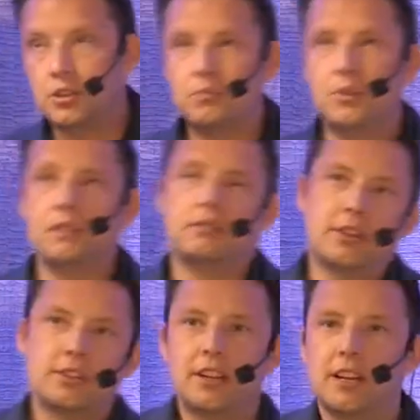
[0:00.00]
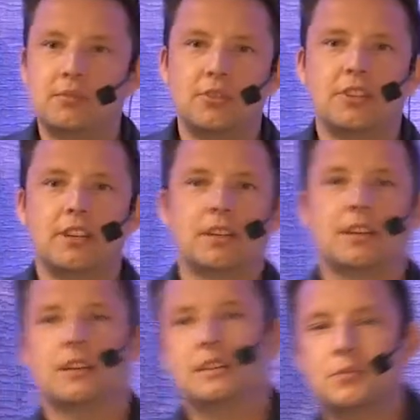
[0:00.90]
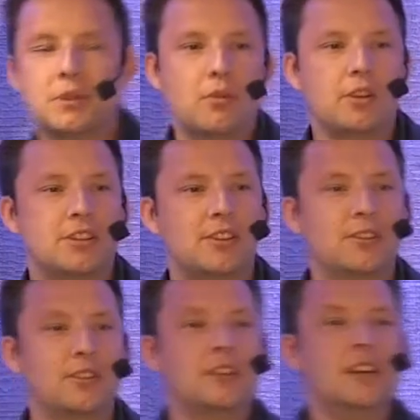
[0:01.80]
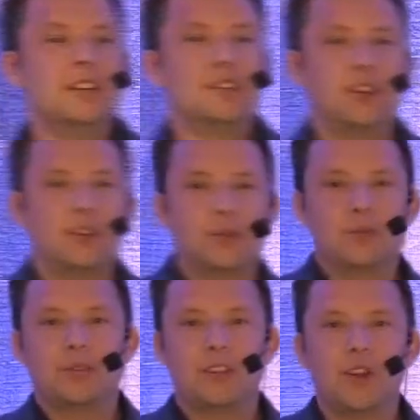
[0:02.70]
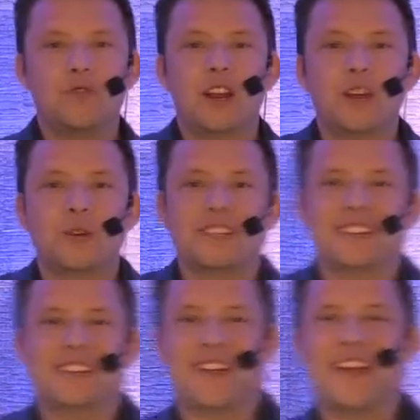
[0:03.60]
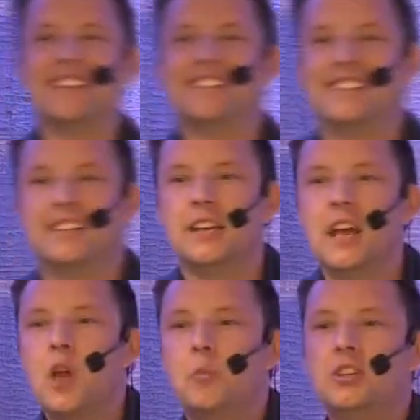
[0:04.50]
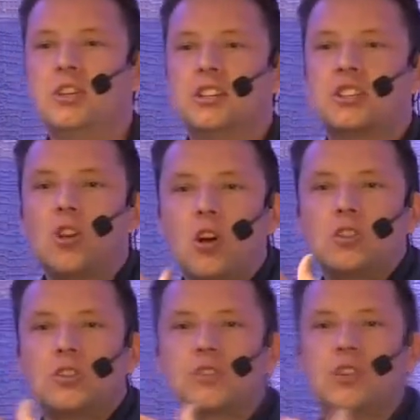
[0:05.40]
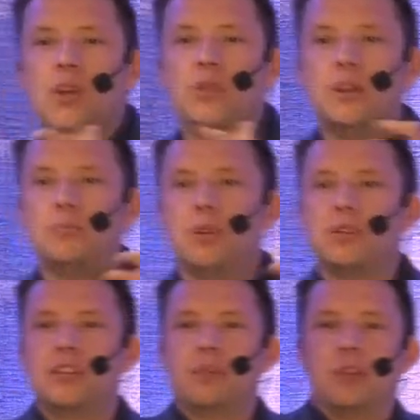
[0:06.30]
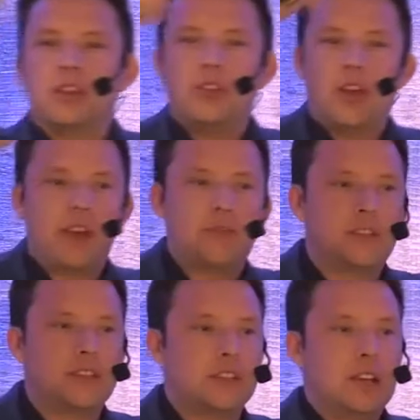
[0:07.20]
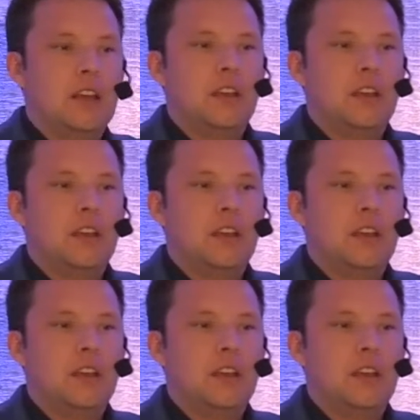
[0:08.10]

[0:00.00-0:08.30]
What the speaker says: should be, although today's music is a bit monotone, so you don't really always hear the cadence in it. But it starts off slow and it builds up, and then you have this